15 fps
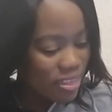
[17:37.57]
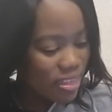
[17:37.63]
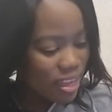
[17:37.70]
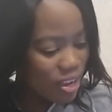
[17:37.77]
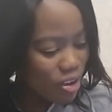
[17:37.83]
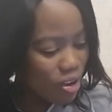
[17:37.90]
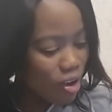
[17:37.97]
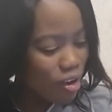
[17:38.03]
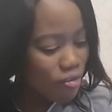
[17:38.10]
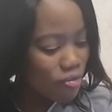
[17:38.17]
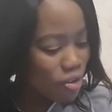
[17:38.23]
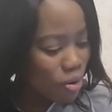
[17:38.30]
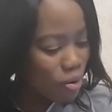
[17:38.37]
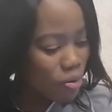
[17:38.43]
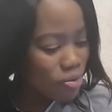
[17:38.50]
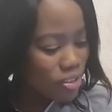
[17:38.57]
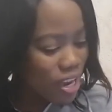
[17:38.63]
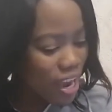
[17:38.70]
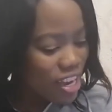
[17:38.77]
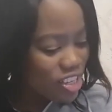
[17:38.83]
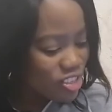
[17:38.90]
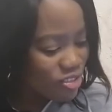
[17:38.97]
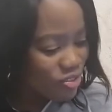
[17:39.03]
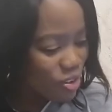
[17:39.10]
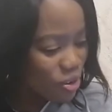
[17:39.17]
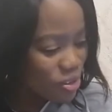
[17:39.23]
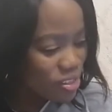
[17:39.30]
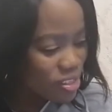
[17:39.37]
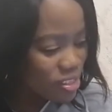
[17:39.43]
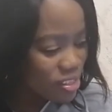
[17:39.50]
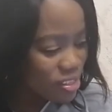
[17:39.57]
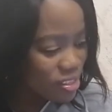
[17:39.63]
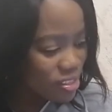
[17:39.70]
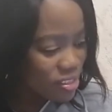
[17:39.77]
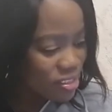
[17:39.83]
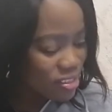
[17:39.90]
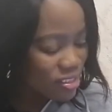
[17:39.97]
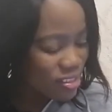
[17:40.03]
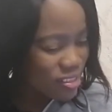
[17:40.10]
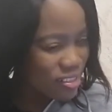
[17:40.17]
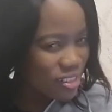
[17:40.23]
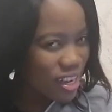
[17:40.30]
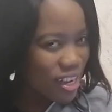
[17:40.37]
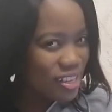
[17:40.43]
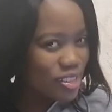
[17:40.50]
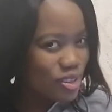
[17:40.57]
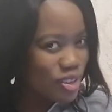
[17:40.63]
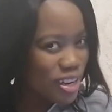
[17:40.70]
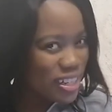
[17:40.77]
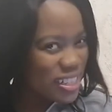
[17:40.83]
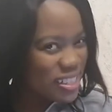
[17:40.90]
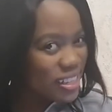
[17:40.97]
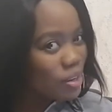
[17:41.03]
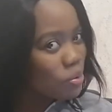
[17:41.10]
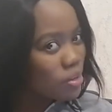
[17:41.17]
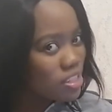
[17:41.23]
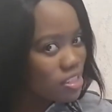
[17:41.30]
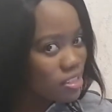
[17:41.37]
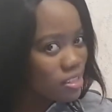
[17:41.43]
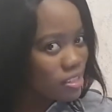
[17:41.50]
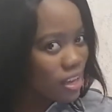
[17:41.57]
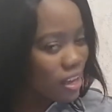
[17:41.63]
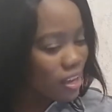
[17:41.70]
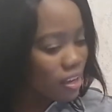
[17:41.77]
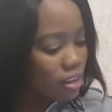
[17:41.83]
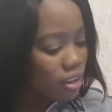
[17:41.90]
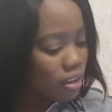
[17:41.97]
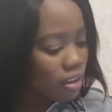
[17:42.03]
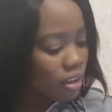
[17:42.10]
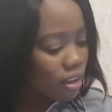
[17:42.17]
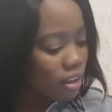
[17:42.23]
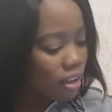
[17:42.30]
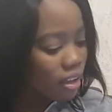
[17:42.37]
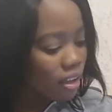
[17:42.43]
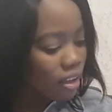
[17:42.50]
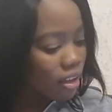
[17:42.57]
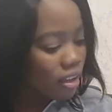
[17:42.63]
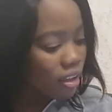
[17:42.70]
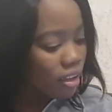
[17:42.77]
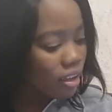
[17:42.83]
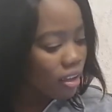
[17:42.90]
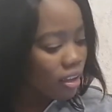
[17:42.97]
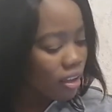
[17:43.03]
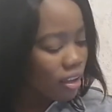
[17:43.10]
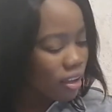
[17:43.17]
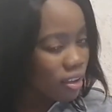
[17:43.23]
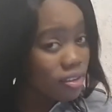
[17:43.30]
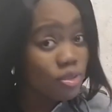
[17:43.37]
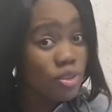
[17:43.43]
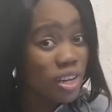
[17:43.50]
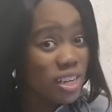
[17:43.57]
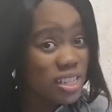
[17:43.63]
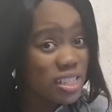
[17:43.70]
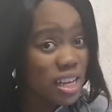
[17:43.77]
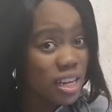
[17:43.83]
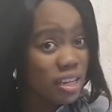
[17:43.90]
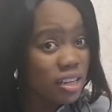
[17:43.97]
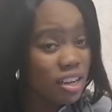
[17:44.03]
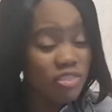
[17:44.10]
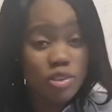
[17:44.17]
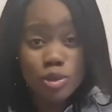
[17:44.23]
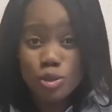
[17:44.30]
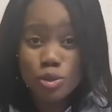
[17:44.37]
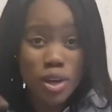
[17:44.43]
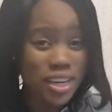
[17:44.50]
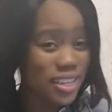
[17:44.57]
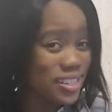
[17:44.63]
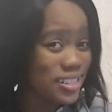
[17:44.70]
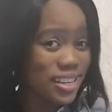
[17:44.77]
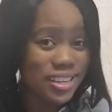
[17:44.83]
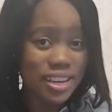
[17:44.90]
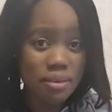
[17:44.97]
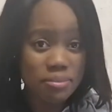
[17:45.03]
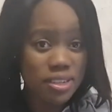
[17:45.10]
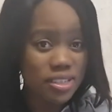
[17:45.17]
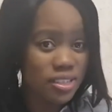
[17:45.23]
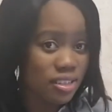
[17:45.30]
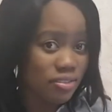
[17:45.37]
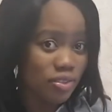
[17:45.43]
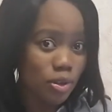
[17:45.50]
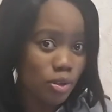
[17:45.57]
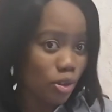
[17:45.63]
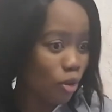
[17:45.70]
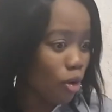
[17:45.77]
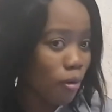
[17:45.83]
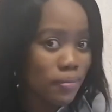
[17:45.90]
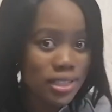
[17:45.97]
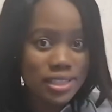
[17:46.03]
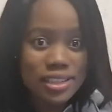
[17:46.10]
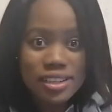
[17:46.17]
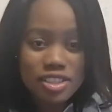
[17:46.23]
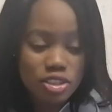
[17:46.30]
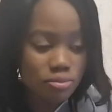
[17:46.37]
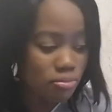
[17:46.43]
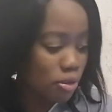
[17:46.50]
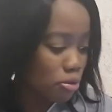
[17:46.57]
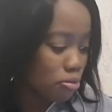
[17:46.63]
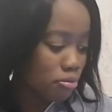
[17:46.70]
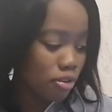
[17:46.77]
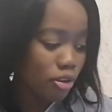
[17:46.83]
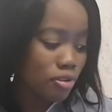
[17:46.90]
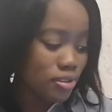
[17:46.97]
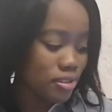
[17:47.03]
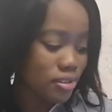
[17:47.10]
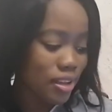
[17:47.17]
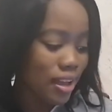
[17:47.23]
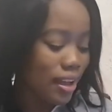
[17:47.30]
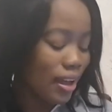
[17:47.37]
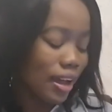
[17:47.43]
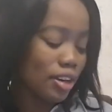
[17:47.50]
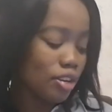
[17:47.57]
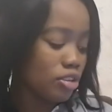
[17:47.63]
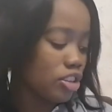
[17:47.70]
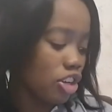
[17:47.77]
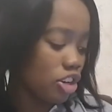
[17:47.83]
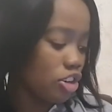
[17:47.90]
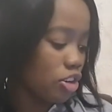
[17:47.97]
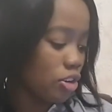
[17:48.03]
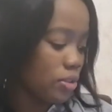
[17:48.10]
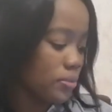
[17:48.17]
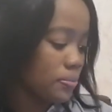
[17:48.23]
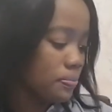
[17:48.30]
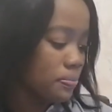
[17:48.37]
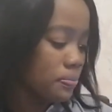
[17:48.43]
Think of your own age first. Guys, do you understand what she's saying? Do you understand? If you do understand her, please leave it on the comment section below because I don't get her.